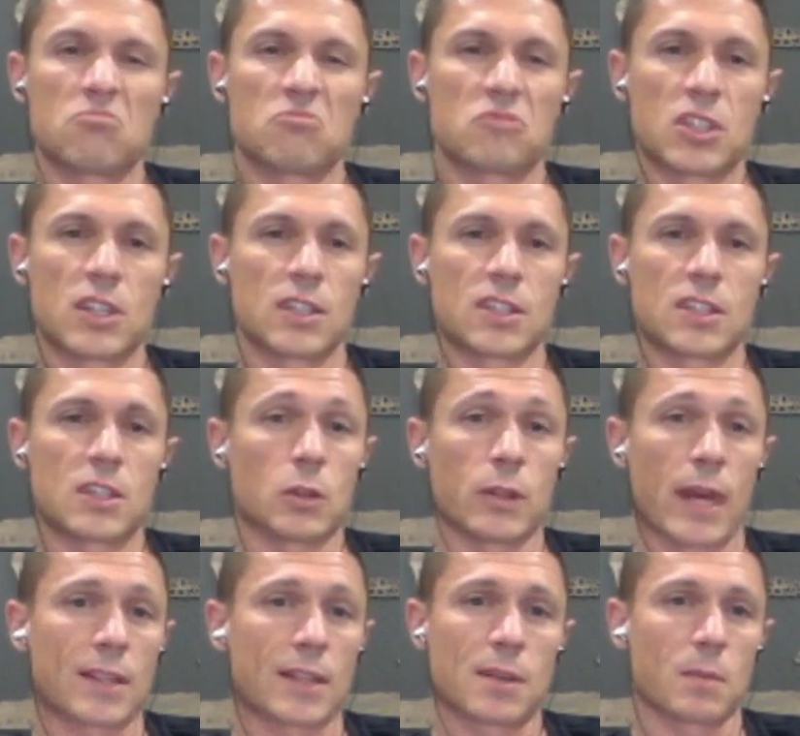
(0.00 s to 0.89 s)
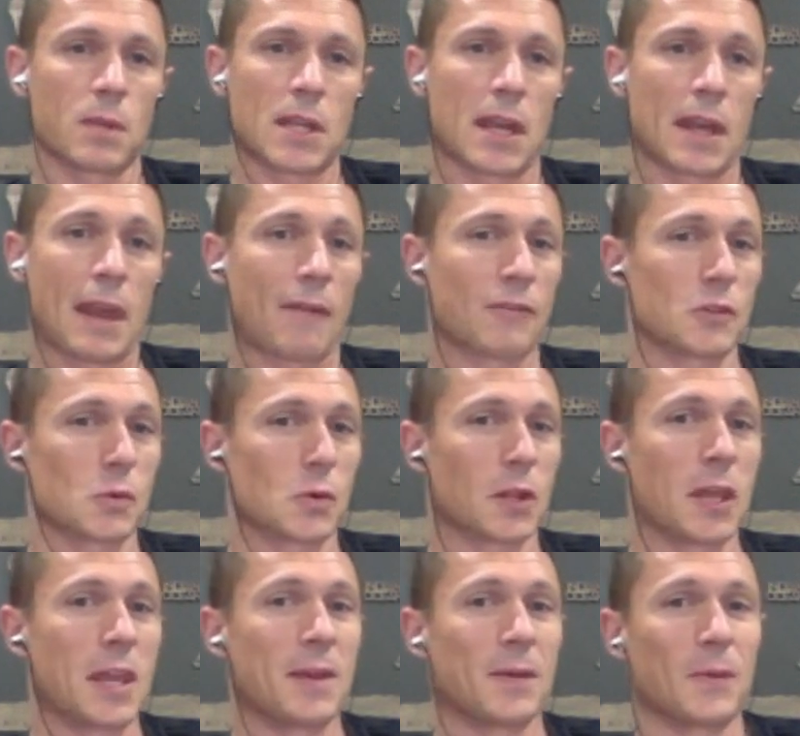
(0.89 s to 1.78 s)
she's still not somebody I have to
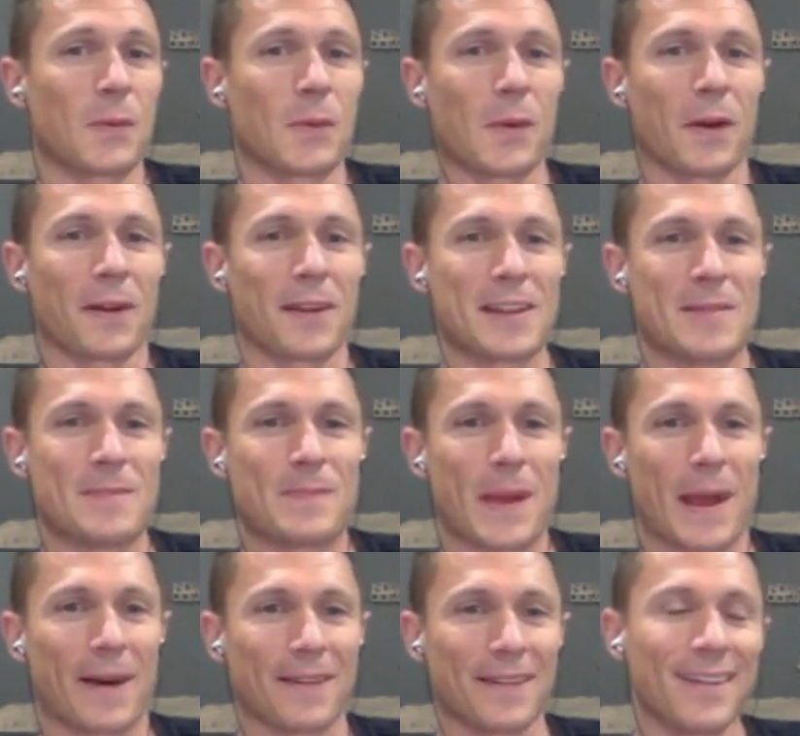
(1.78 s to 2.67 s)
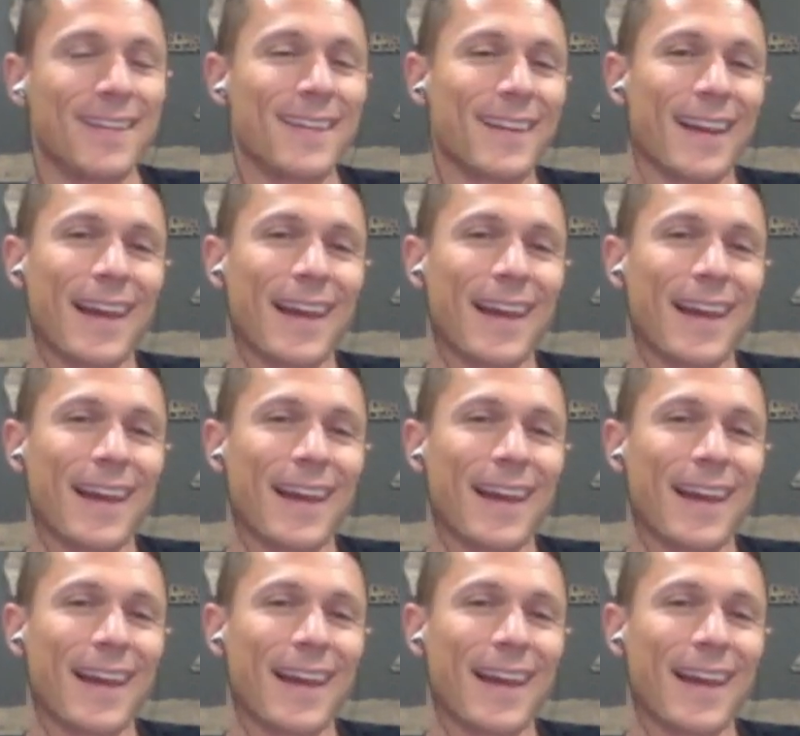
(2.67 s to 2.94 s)
really worry about